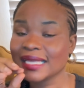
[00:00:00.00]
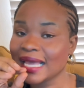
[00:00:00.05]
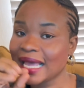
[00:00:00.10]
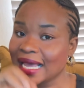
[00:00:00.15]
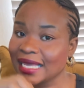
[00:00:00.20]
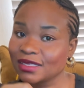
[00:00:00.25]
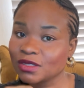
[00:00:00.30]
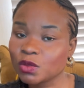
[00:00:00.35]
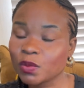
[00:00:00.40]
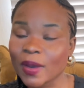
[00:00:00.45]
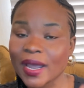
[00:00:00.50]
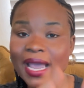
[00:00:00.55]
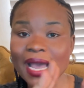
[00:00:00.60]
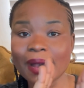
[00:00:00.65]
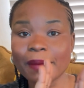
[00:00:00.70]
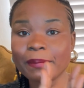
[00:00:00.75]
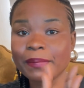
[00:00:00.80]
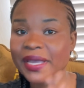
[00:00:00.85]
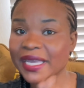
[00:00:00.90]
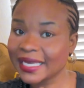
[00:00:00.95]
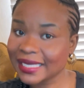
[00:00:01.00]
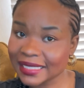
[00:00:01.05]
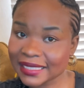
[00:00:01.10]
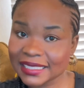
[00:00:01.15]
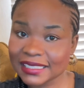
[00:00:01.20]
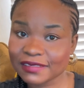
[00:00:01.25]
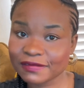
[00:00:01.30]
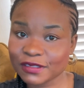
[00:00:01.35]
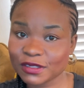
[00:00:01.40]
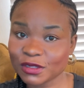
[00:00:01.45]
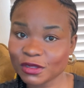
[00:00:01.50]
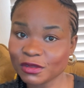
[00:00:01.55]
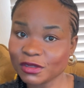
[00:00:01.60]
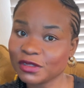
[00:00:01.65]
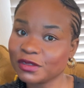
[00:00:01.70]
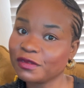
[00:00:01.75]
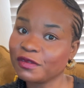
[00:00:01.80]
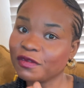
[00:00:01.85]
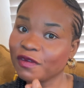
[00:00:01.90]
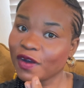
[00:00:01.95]
Hence why I'm making these videos
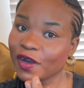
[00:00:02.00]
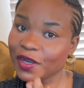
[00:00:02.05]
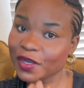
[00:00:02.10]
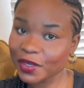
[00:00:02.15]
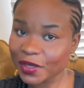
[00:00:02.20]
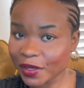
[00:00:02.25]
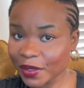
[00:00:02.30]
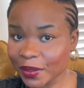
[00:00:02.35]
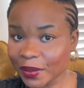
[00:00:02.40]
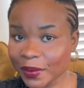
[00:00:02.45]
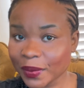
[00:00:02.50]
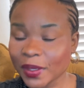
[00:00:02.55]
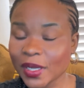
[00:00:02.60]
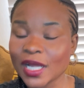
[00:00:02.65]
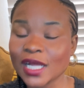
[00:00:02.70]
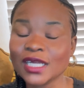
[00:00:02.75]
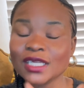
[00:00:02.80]
for you.